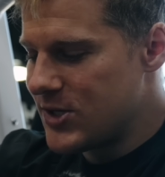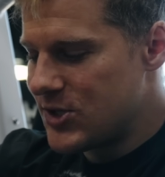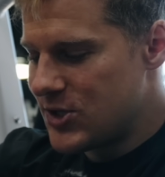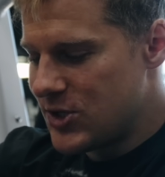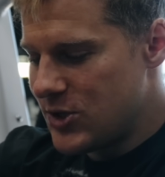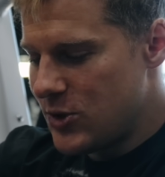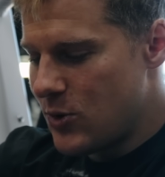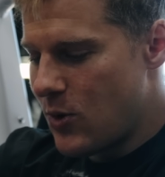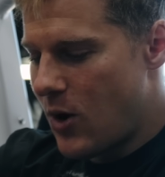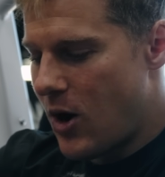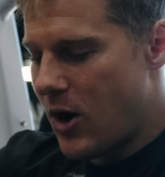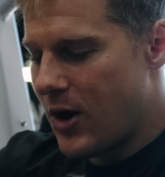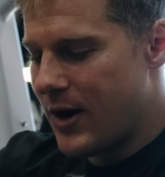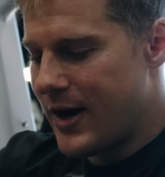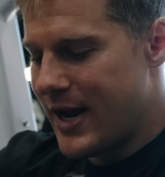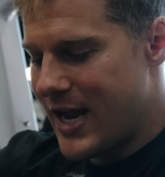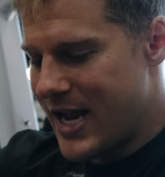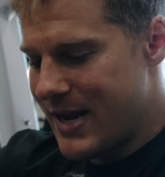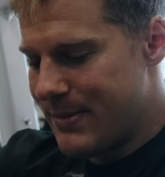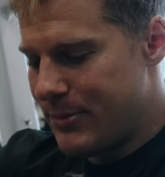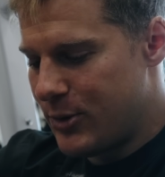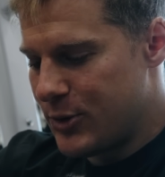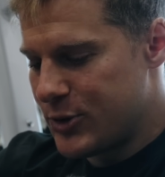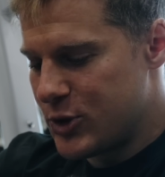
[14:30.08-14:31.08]
as you are
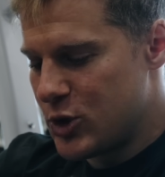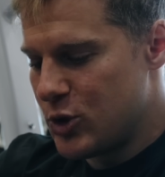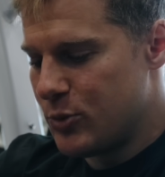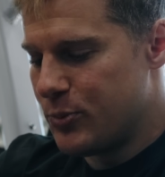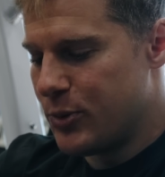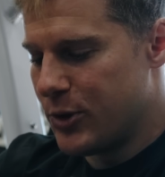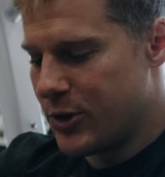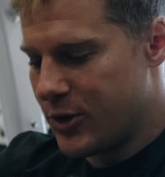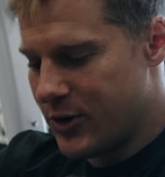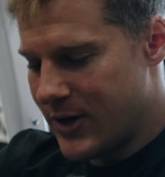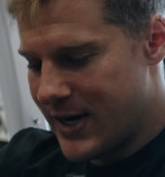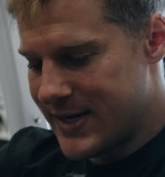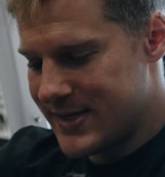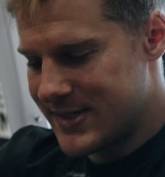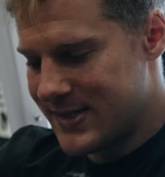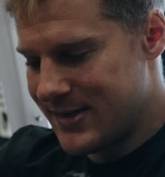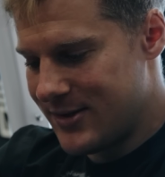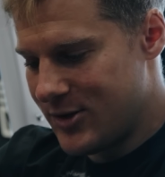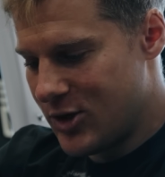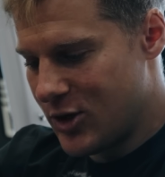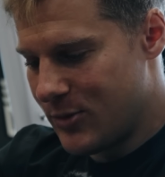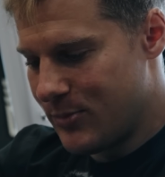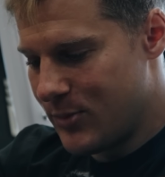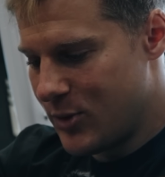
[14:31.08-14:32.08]
able to progress
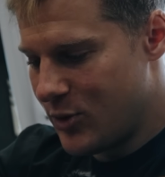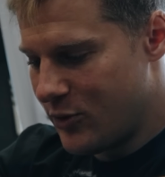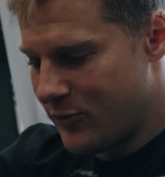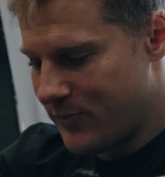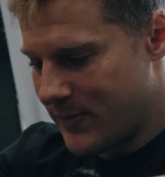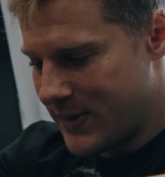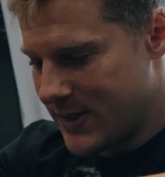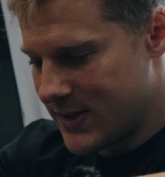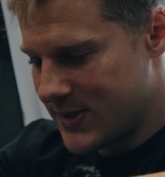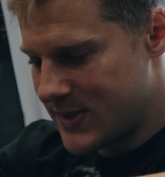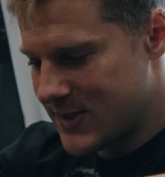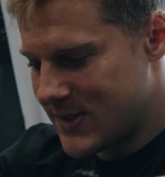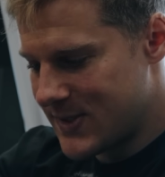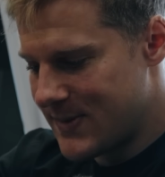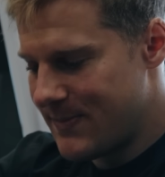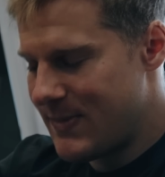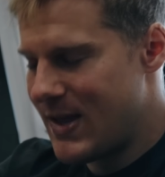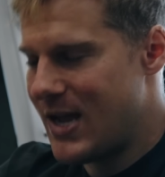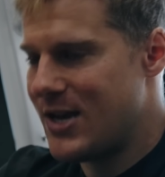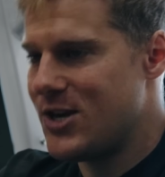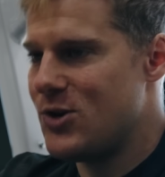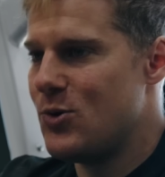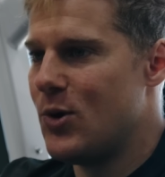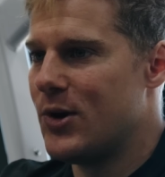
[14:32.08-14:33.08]
in your movements
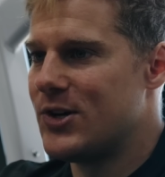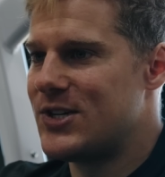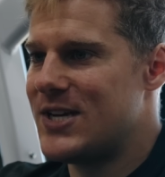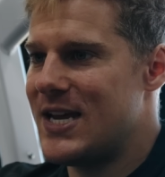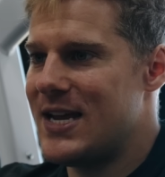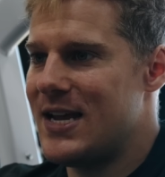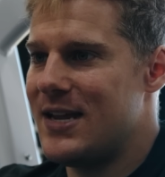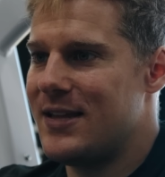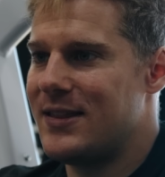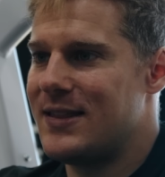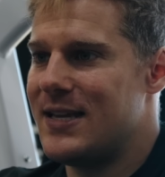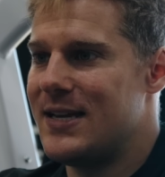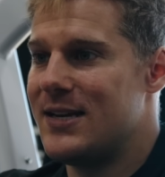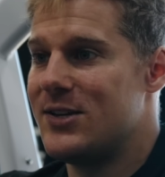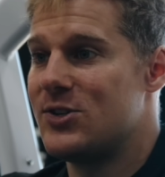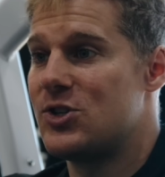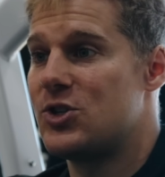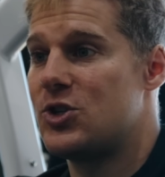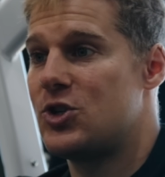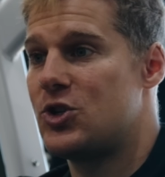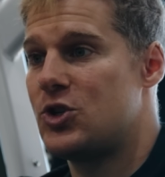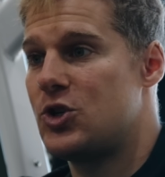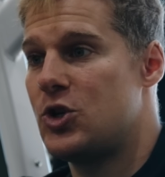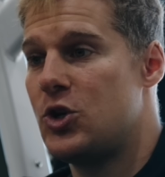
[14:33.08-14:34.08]
and you are taking
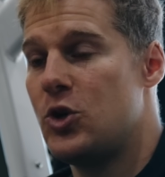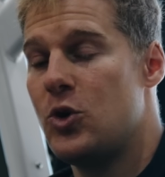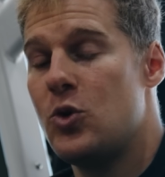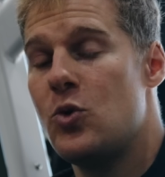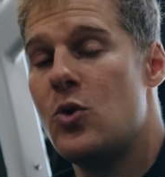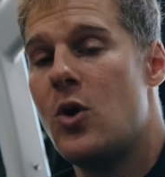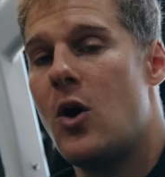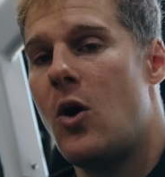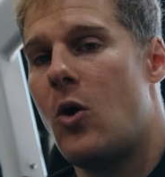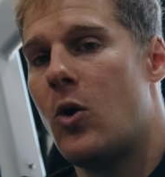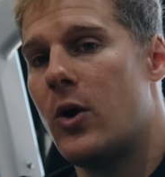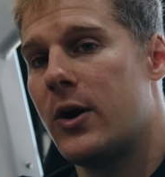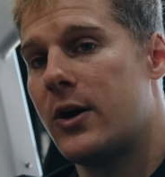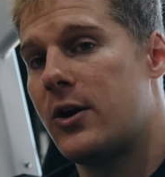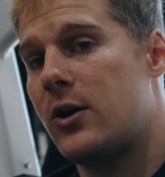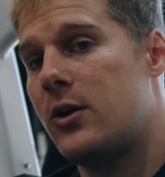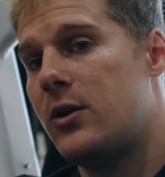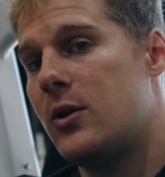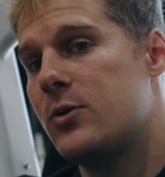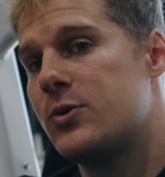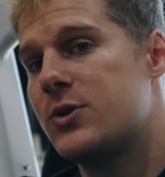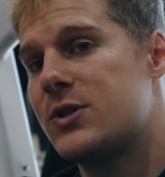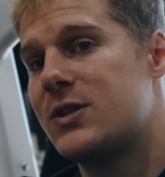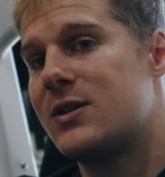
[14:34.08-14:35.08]
things to or
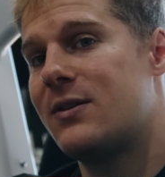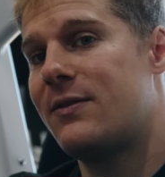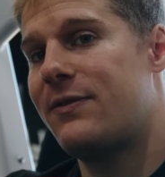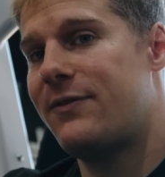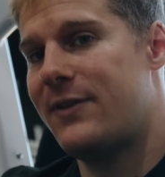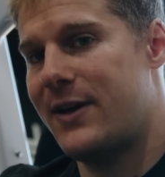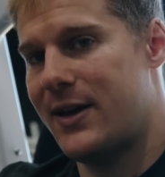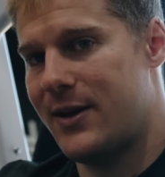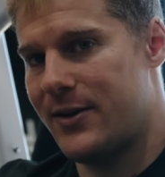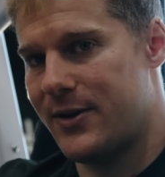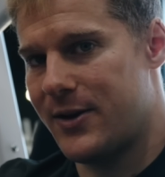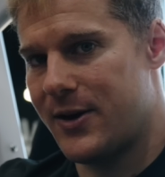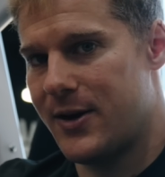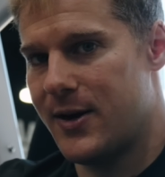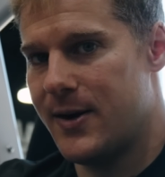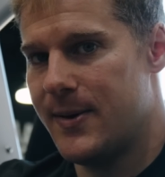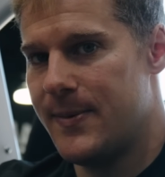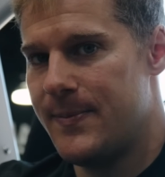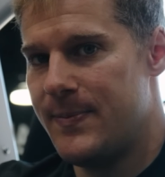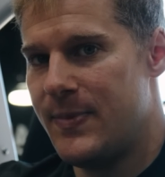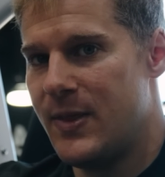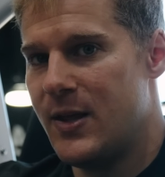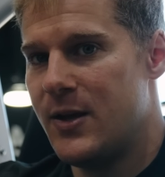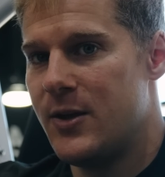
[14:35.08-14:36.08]
close to failure,
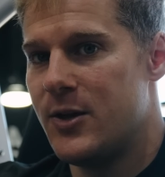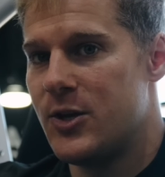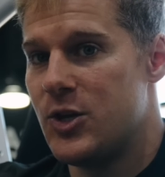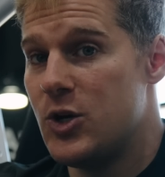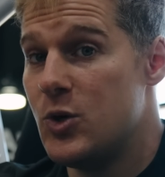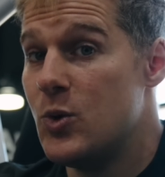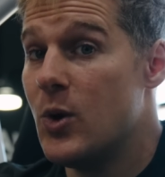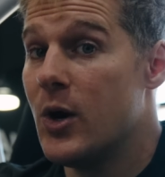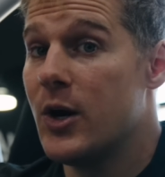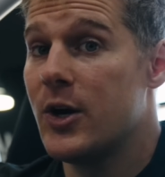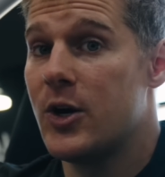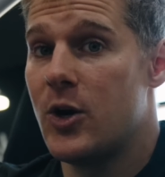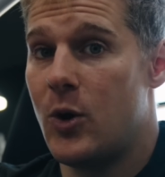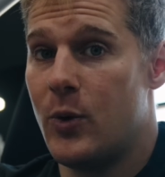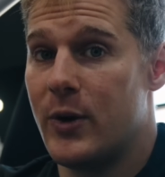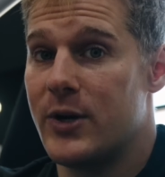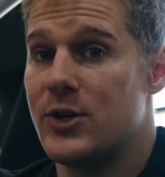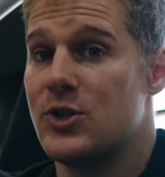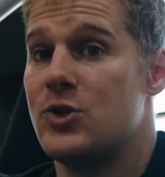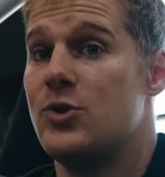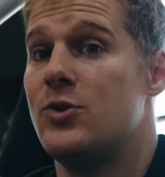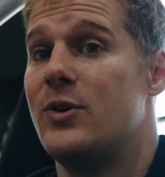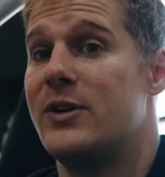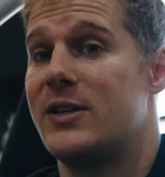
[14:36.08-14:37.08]
you are
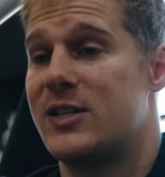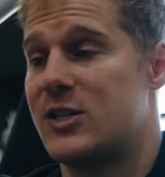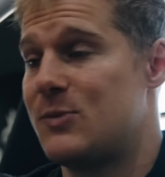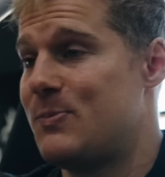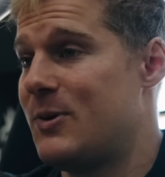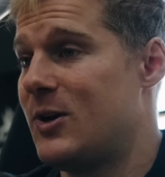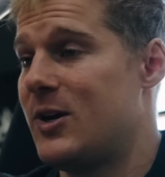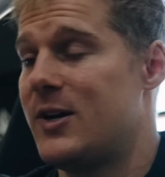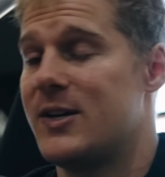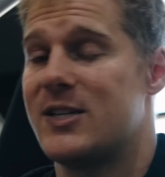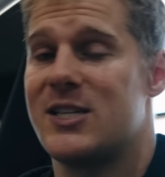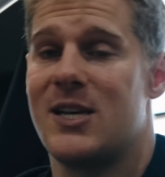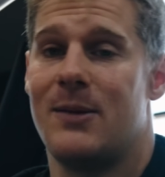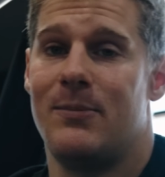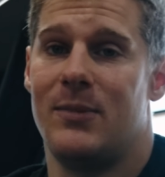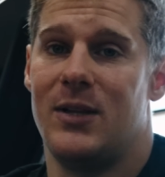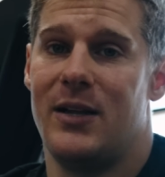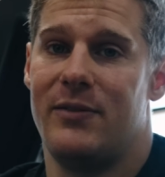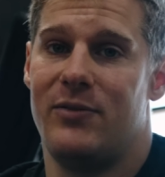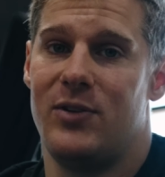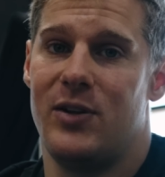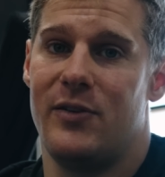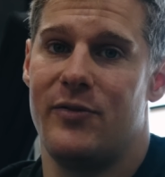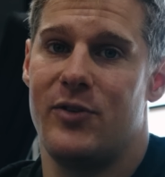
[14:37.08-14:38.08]
going to experience some
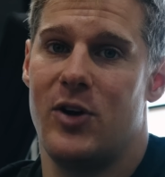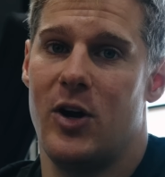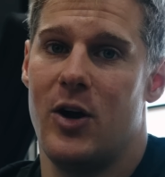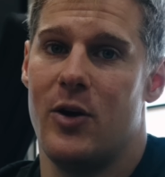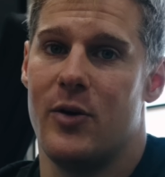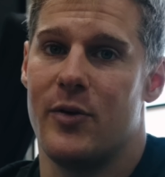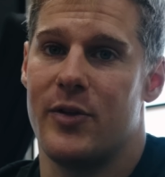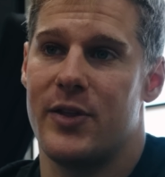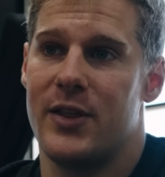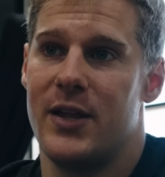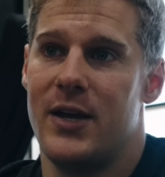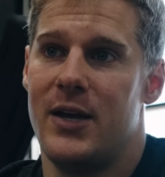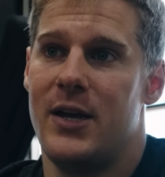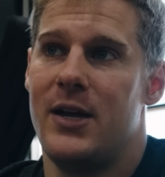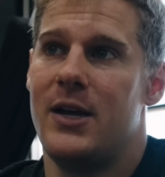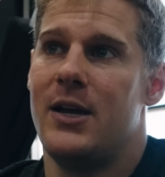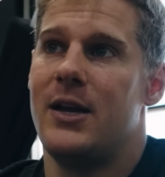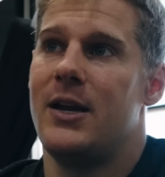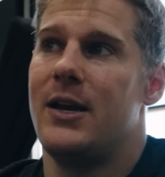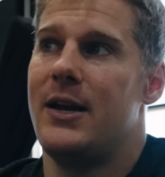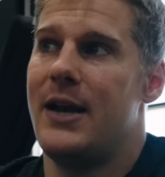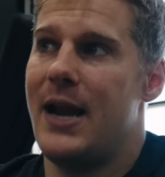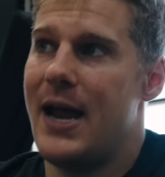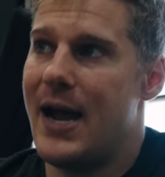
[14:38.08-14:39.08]
level of growth.
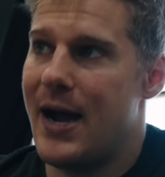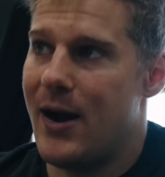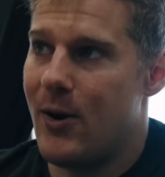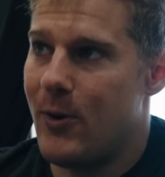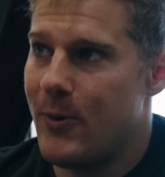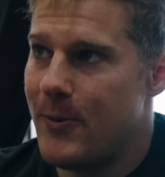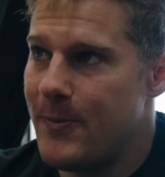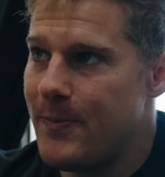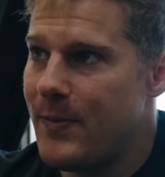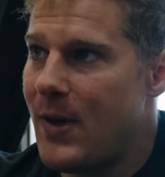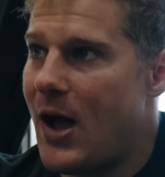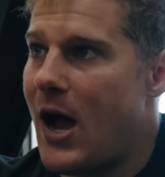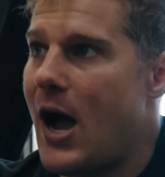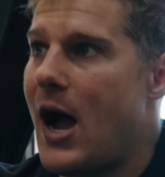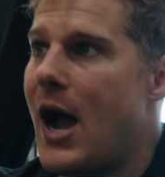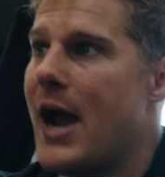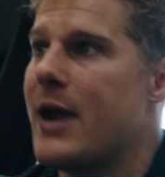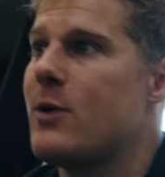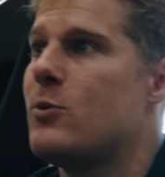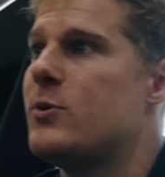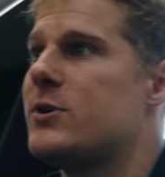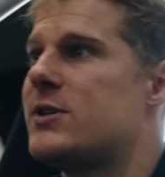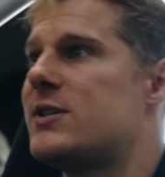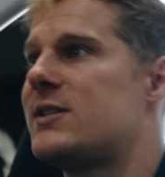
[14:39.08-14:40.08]
Now,
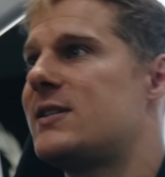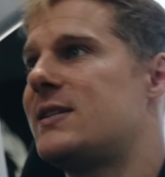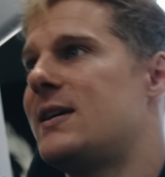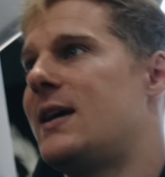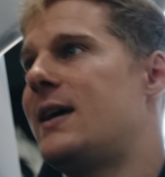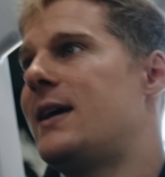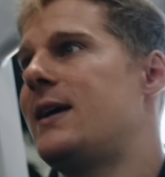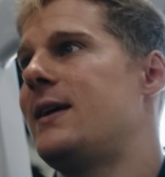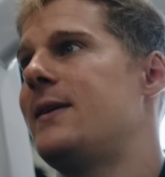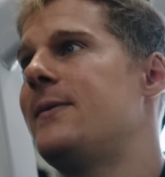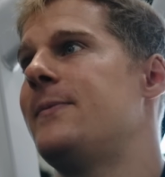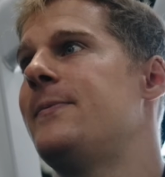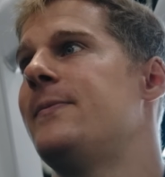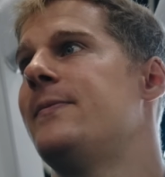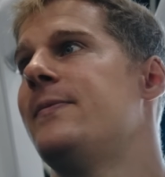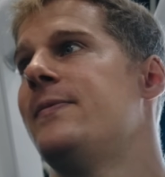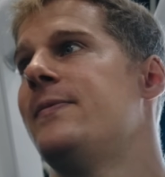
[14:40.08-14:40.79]
I would say